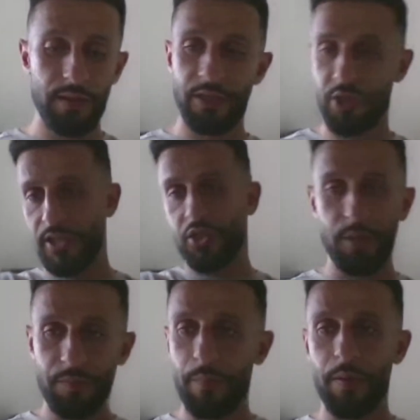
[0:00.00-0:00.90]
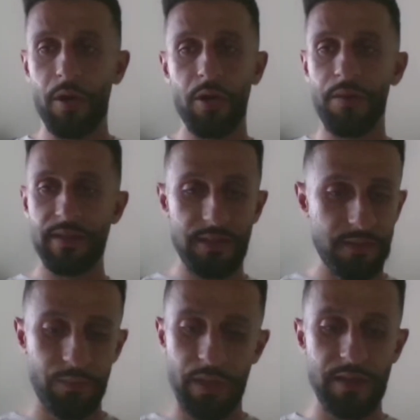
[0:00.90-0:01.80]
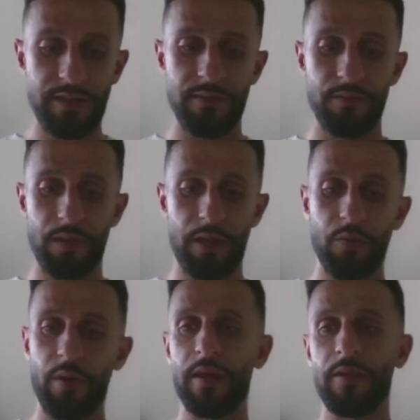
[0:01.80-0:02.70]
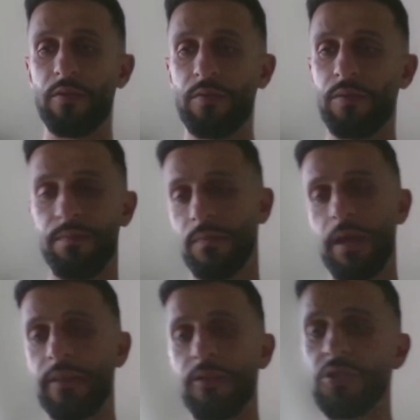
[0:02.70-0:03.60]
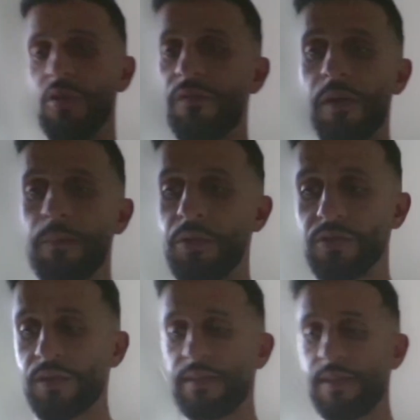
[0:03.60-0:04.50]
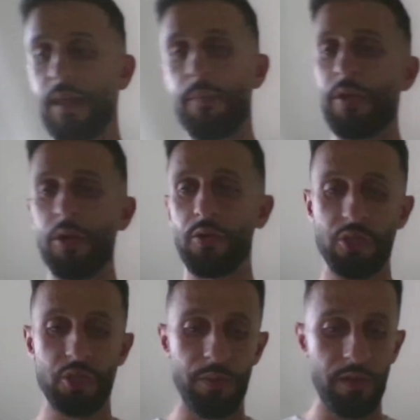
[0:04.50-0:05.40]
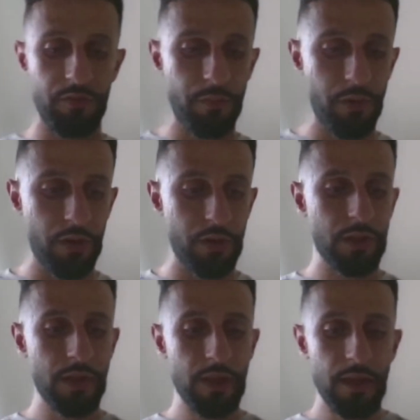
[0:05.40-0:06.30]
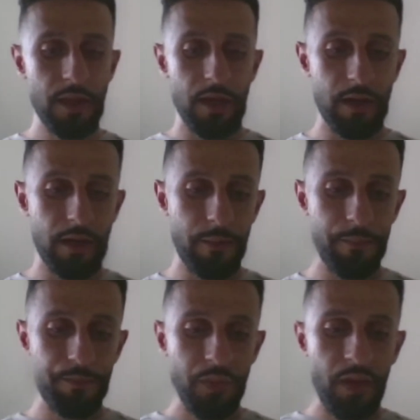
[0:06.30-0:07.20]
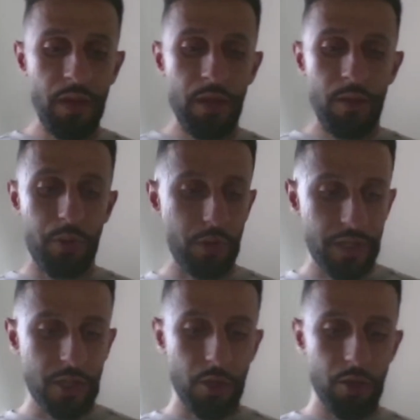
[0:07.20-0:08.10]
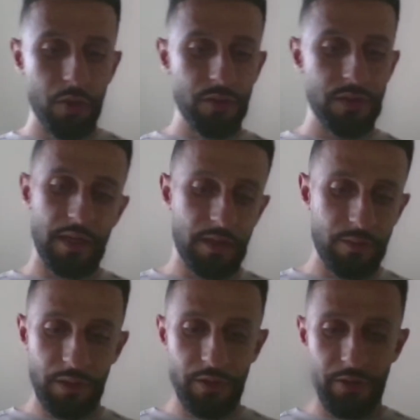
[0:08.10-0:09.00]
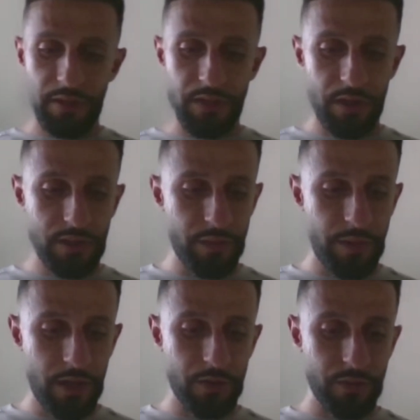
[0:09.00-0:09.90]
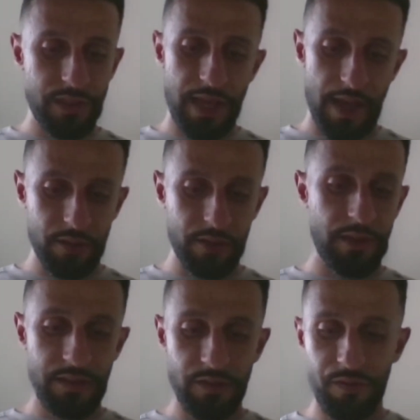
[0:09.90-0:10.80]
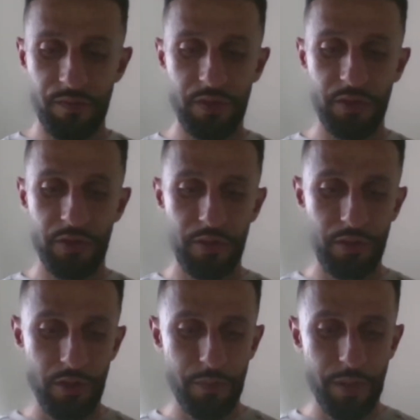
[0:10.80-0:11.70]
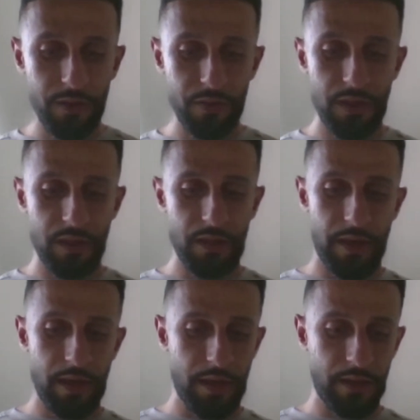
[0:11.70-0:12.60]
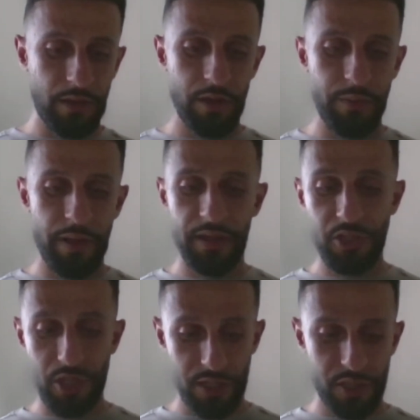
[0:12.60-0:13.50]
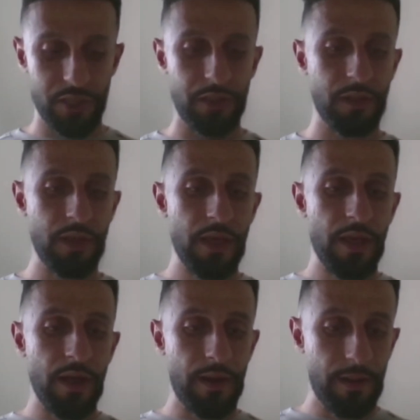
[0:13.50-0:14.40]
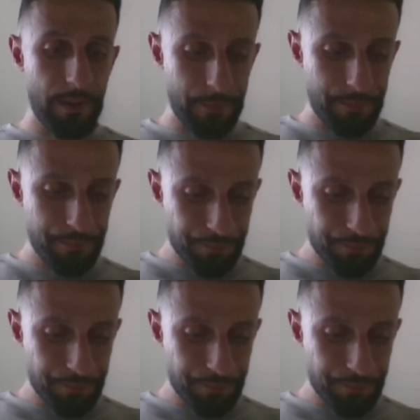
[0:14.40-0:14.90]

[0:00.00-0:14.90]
like trying to strip the ball, that's because either way, like there's no fumbles or things like that, but no stripping of the ball. Pulling clothes, and we already talked about tackling. That's a 15-yard penalty and automatic ejection. And